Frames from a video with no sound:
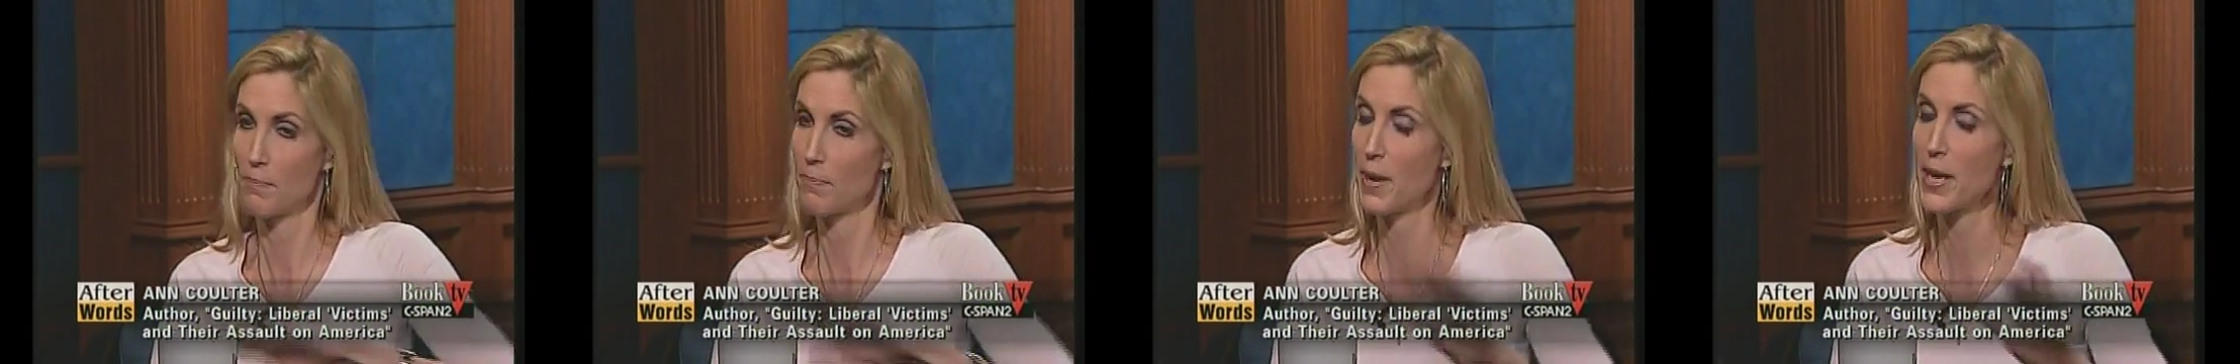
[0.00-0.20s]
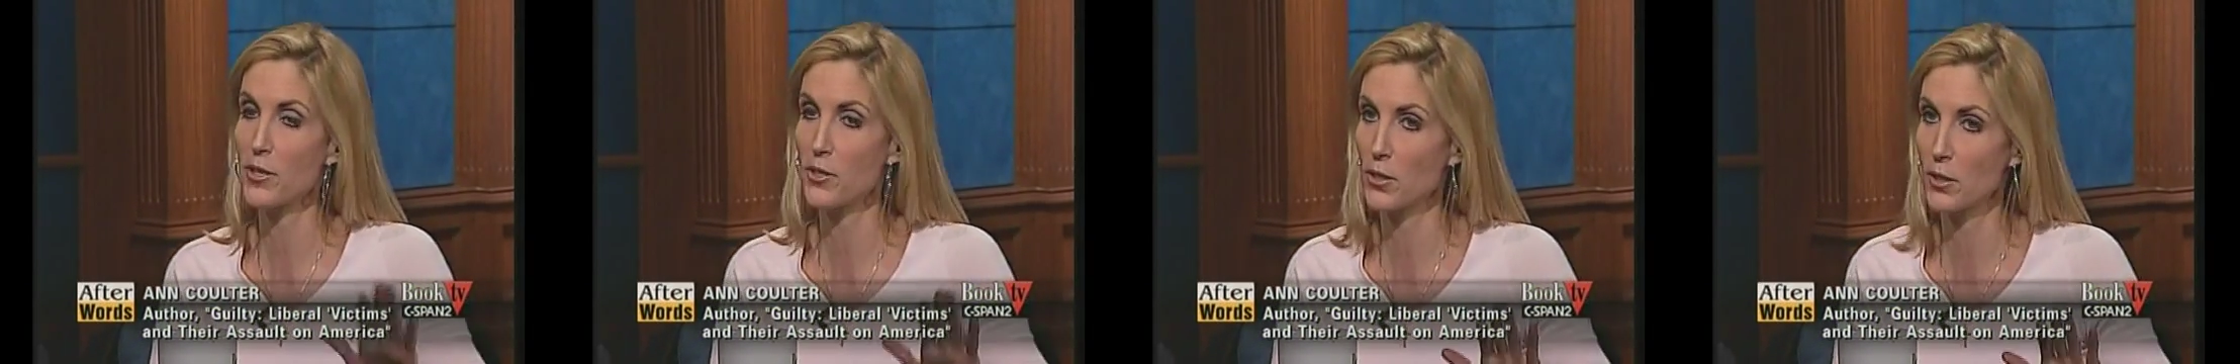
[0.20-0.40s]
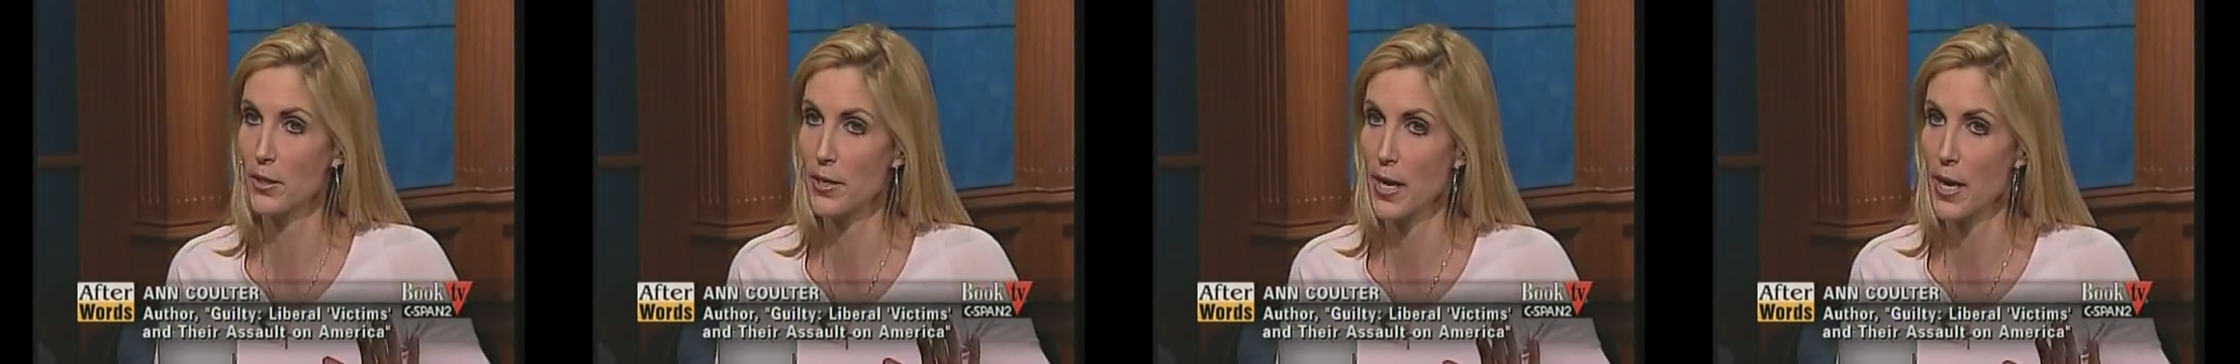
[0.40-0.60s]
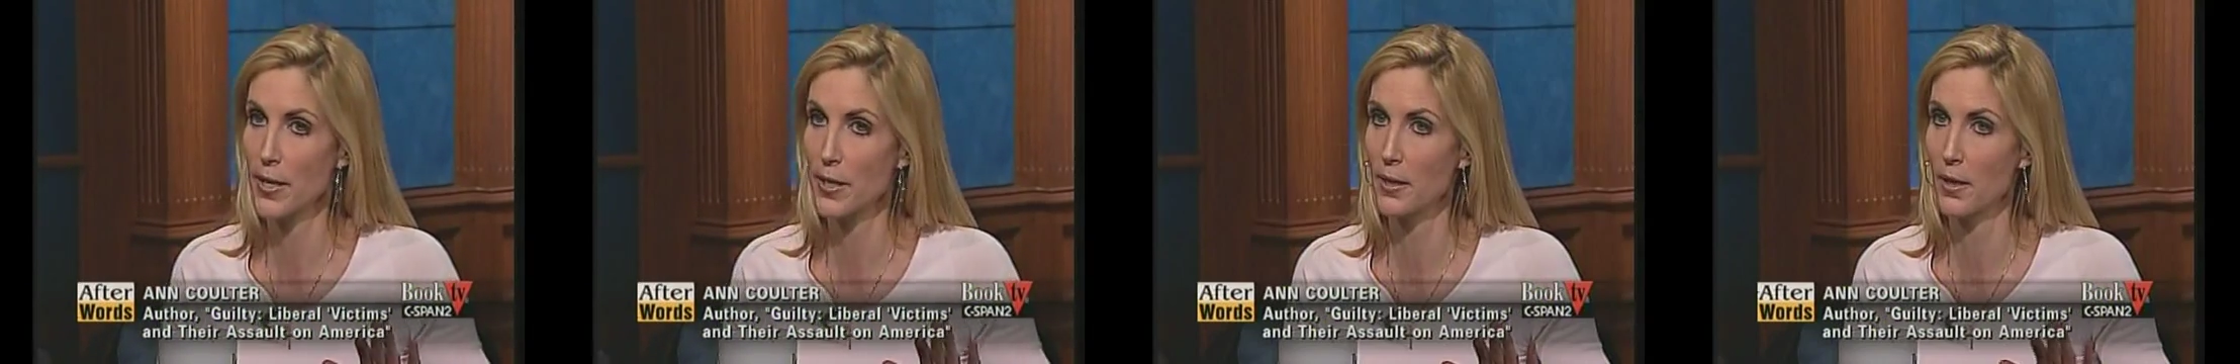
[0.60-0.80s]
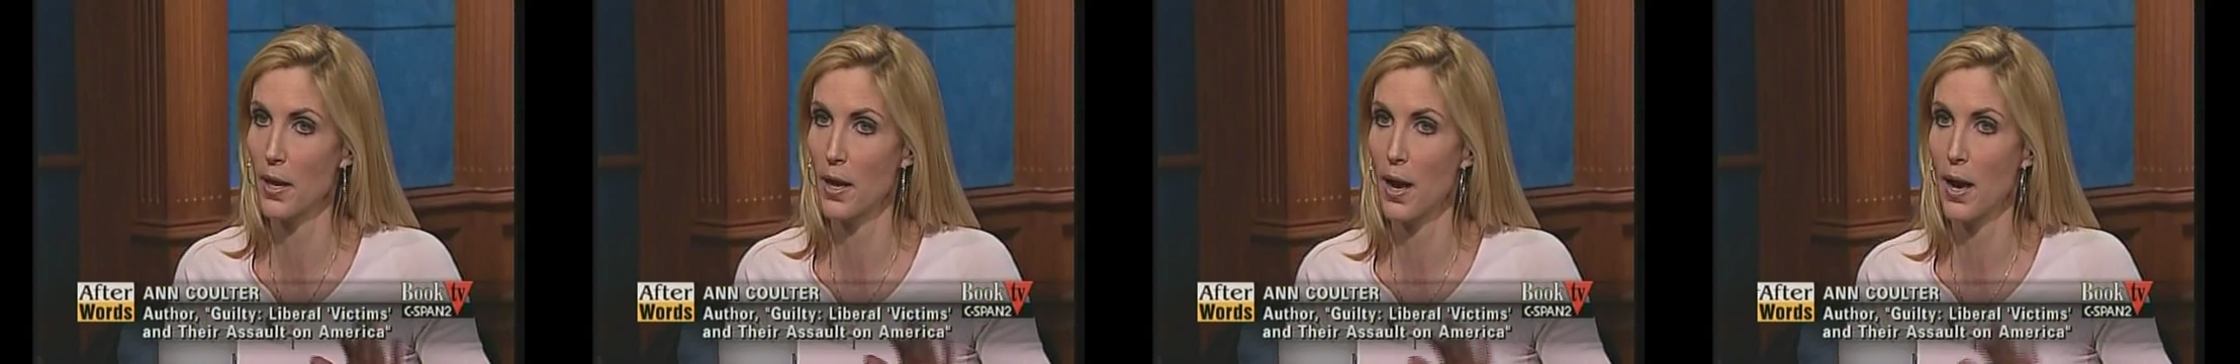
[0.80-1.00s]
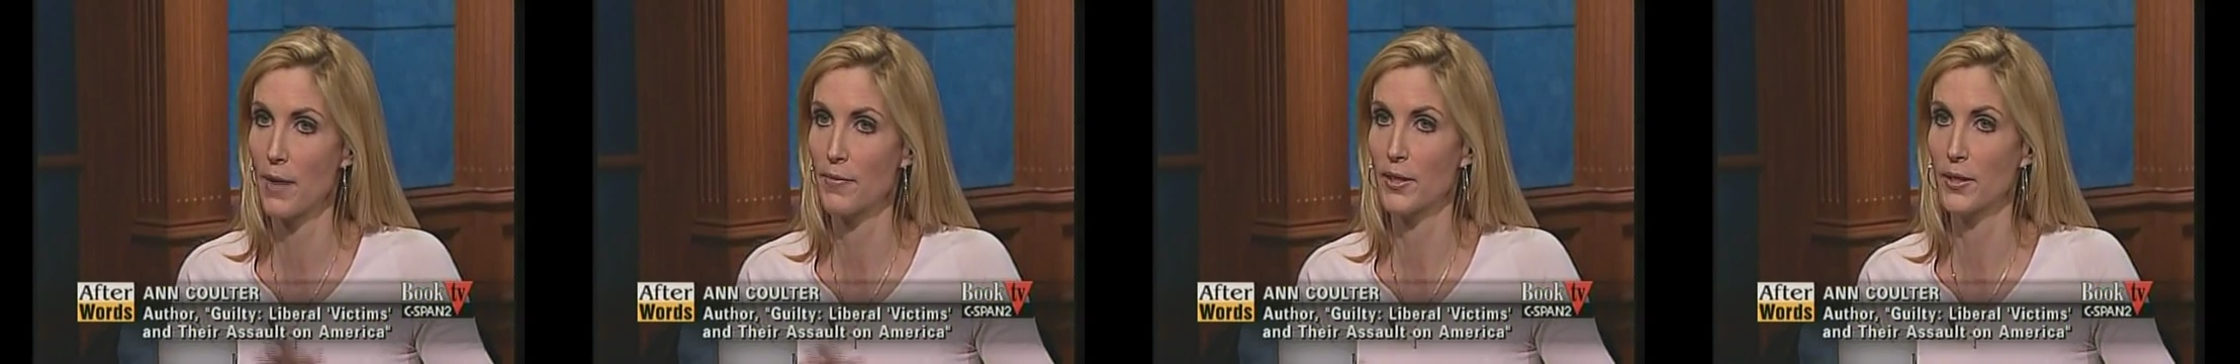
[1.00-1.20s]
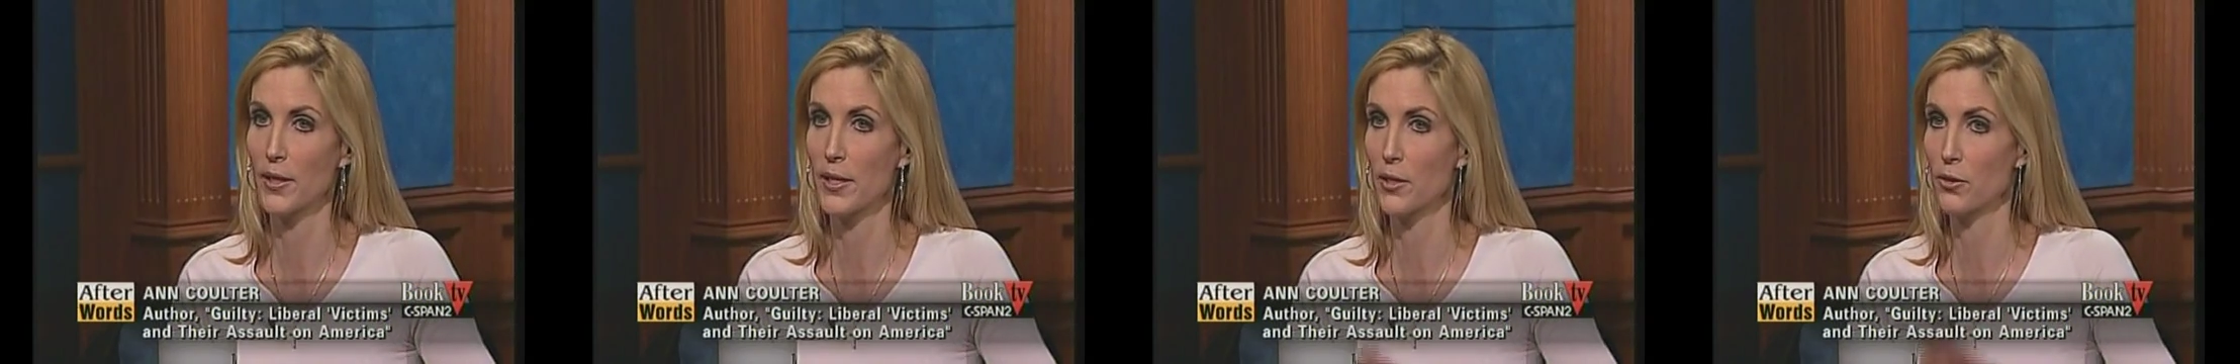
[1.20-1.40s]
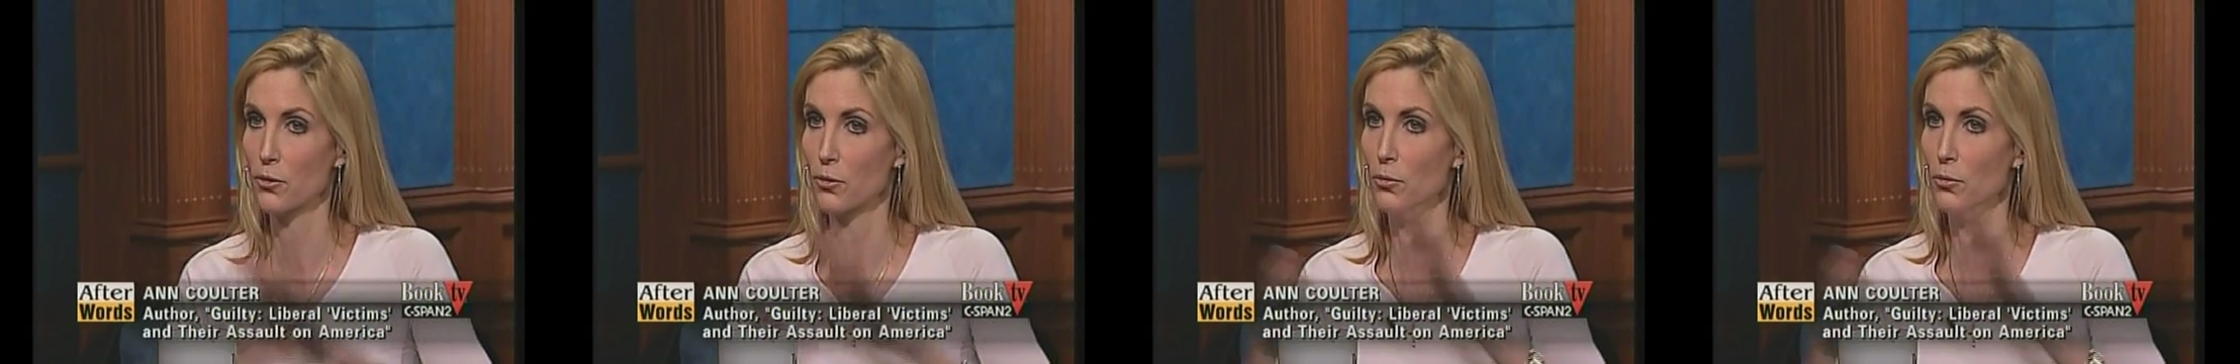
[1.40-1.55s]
basically any Ivy League